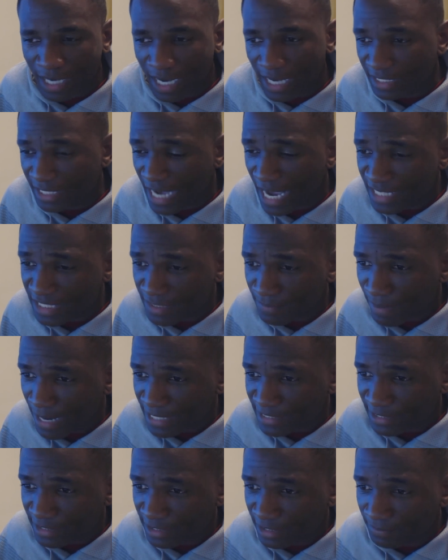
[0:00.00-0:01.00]
And he hasn't
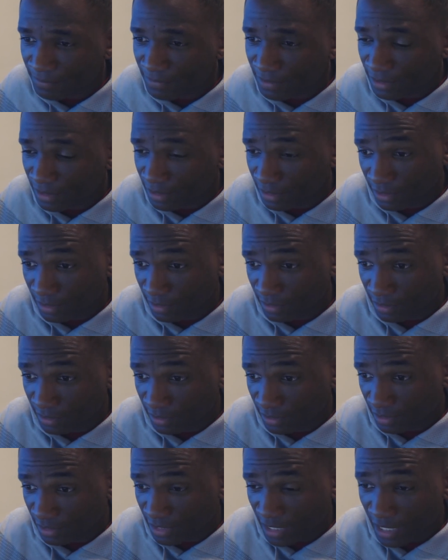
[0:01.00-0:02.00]
backed it up
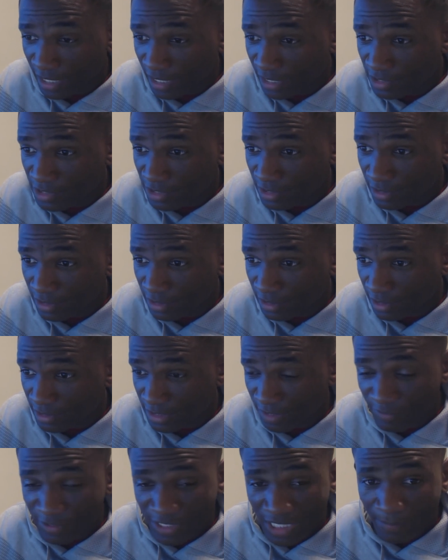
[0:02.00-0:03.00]
in the cage,
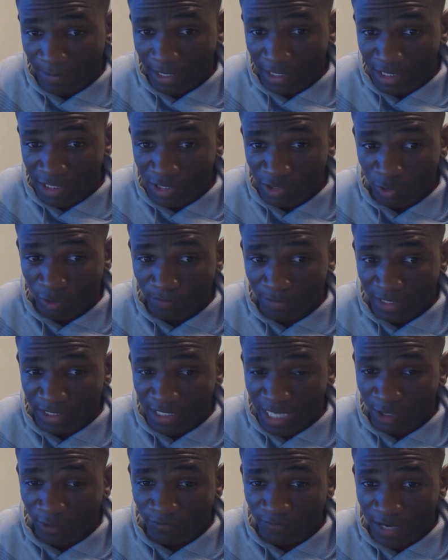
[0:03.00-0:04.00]
because every time he gets into a big
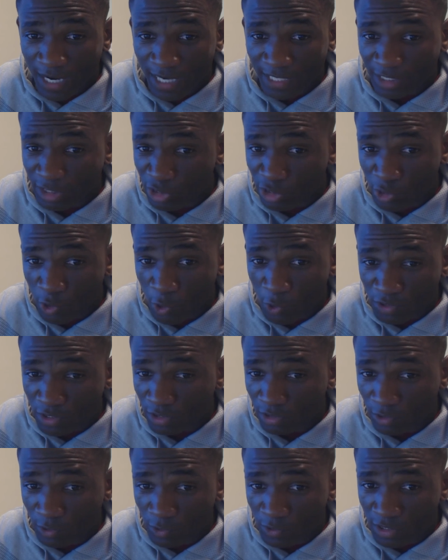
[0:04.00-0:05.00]
title fight, he chokes
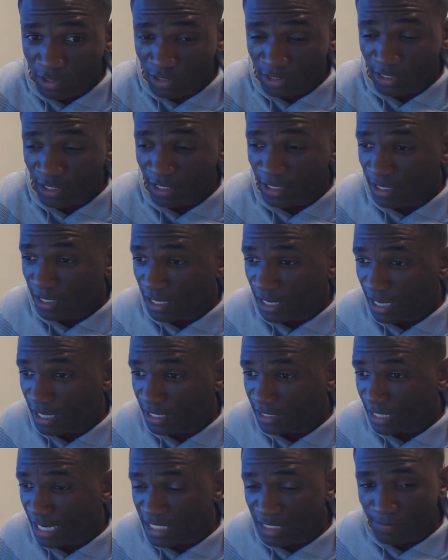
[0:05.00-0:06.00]
and loses.
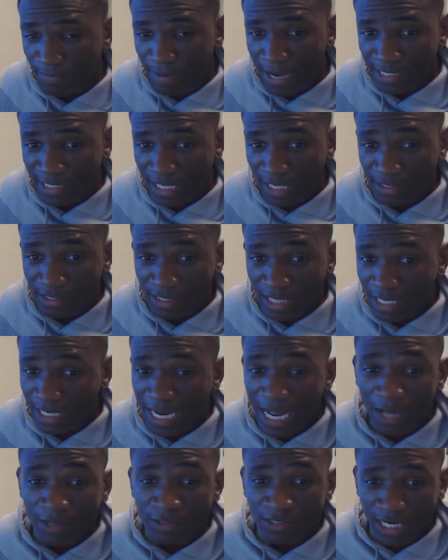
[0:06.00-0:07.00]
And he hasn't backed it
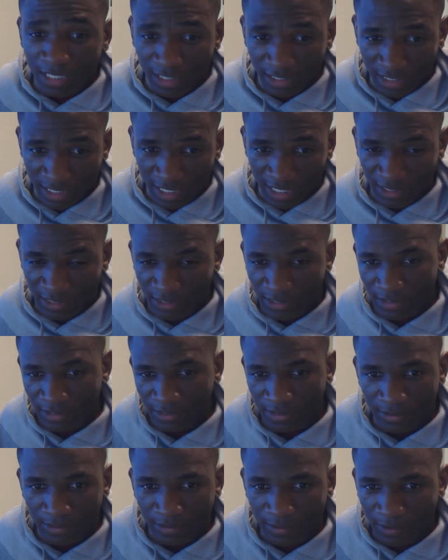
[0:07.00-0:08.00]
outside the cage.
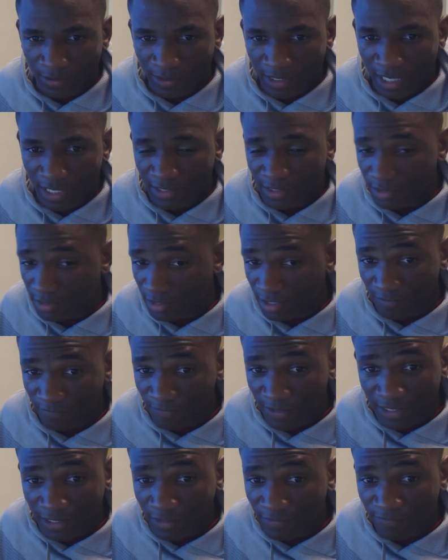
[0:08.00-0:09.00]
Okay, because he's a
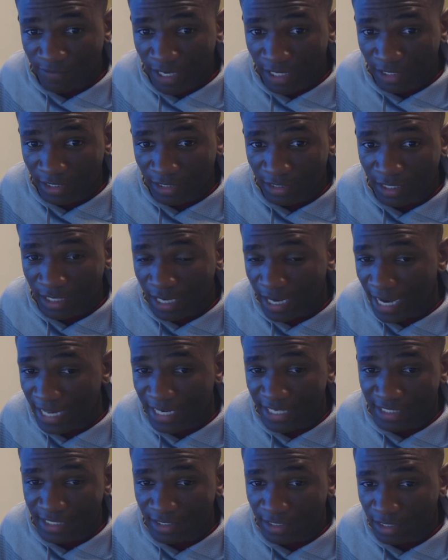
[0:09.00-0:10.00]
convicted felon,
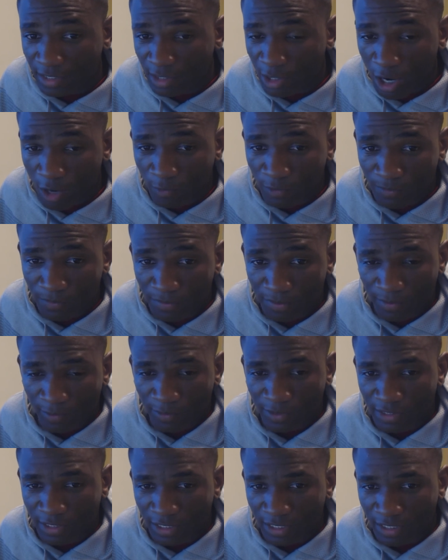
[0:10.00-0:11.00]
and he's getting caught with
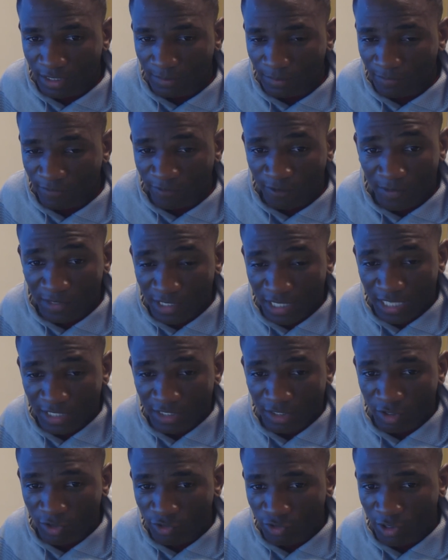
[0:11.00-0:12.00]

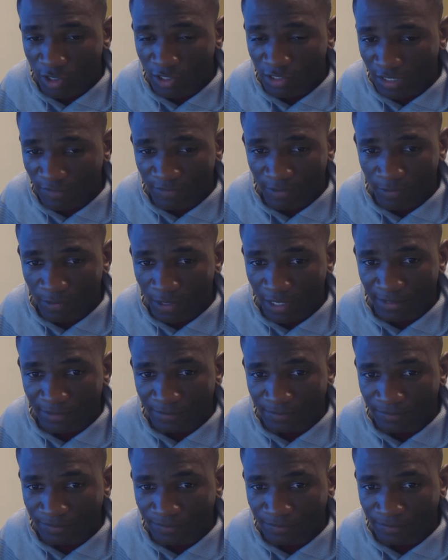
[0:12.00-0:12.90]
performance-enhancing drugs left and right.